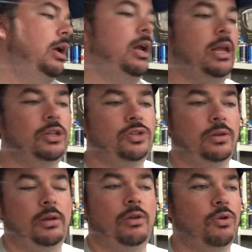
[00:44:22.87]
I got
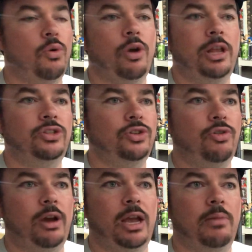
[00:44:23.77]
go on
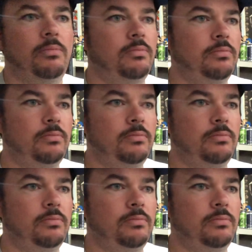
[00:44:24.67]
Instagram,